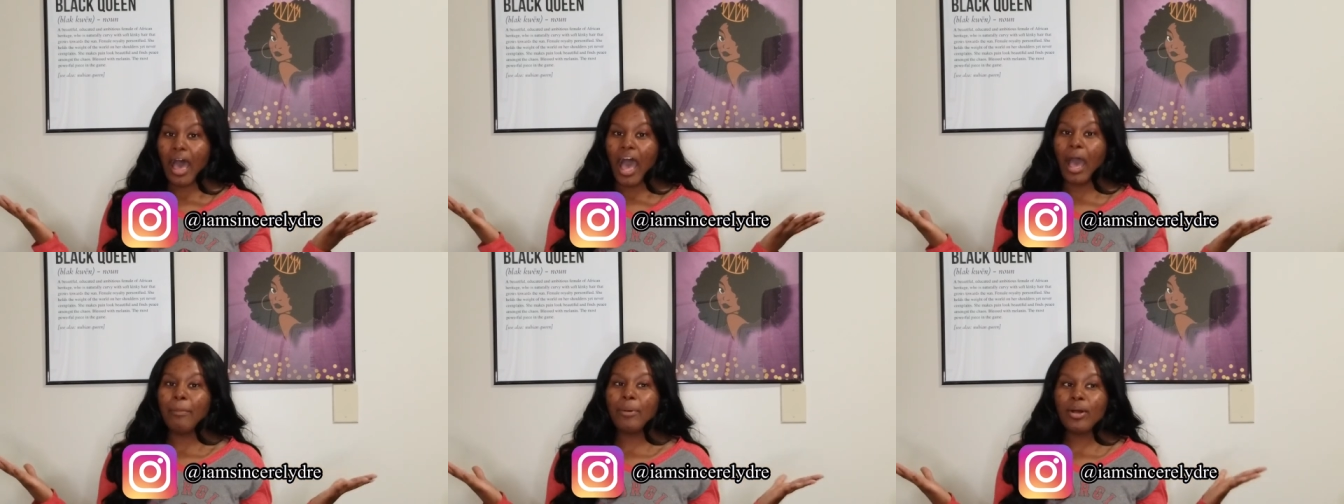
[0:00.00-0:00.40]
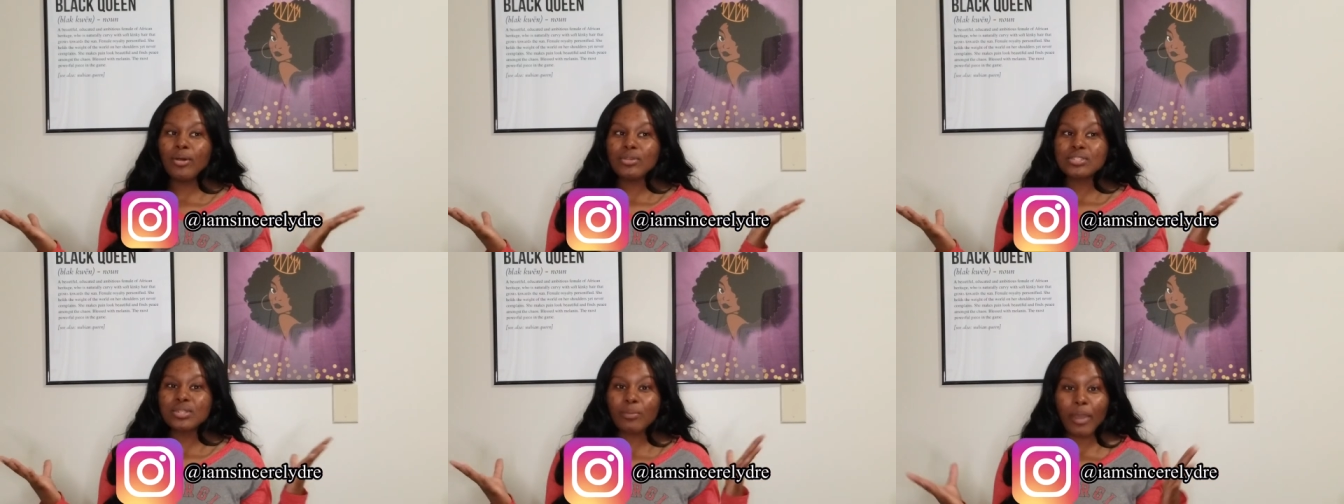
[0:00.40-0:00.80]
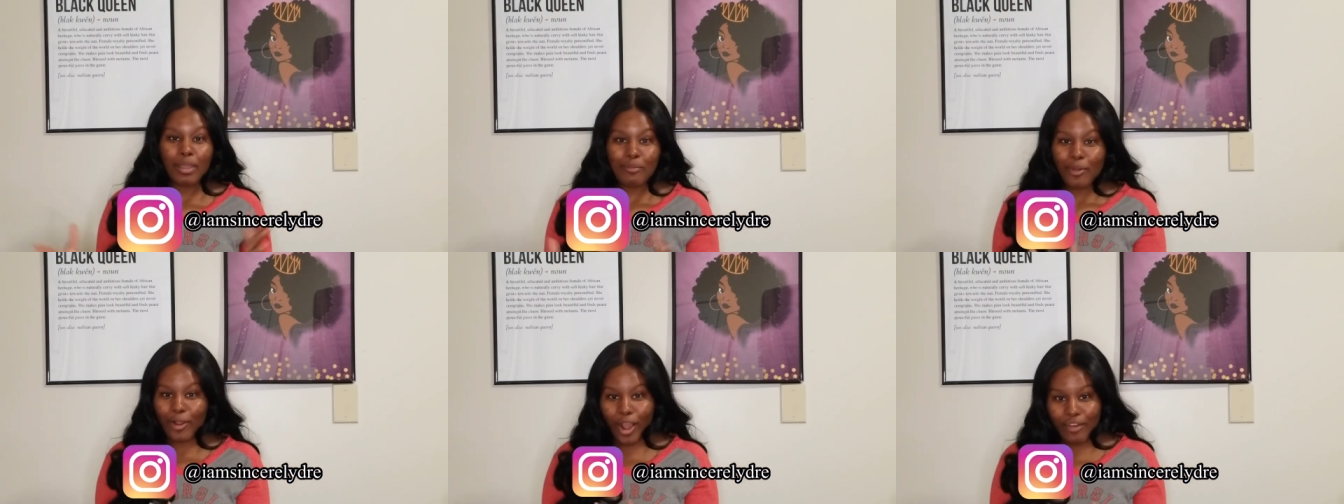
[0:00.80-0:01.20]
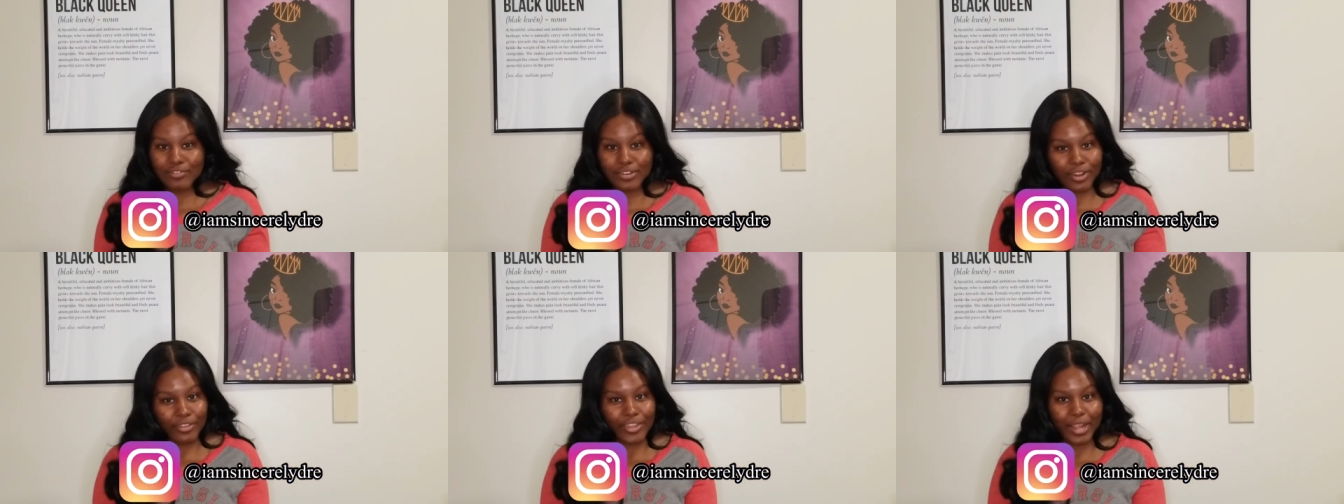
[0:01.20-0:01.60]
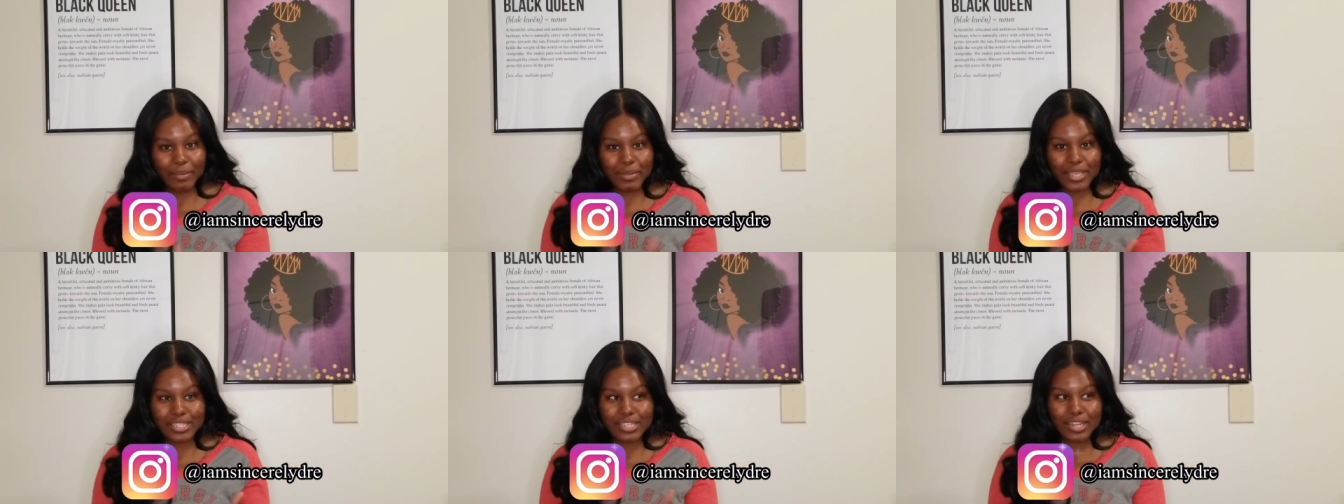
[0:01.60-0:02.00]
I post way more often on there
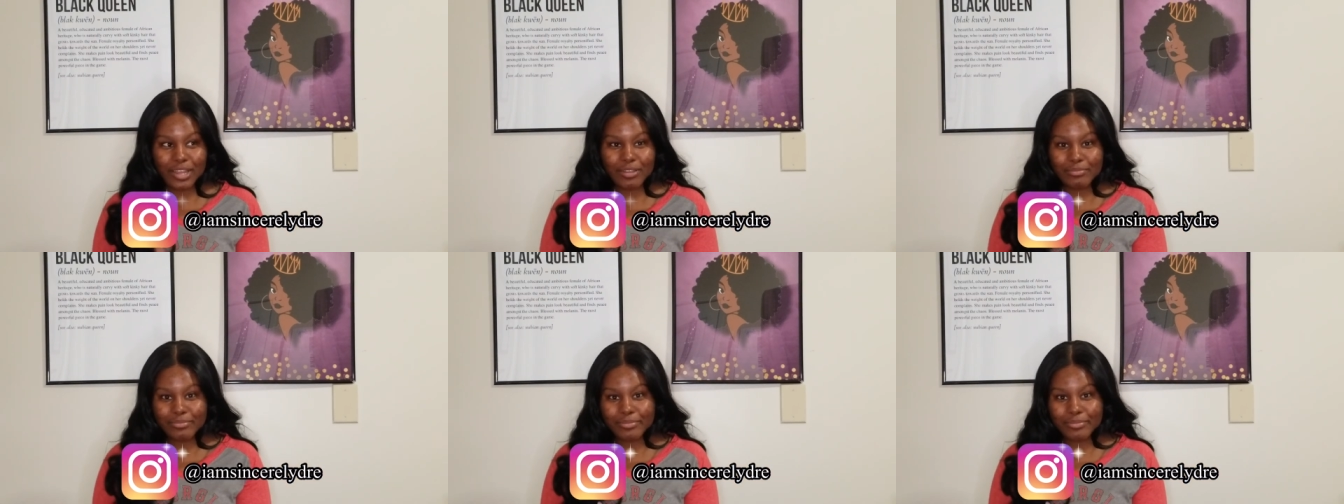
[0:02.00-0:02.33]
because you know,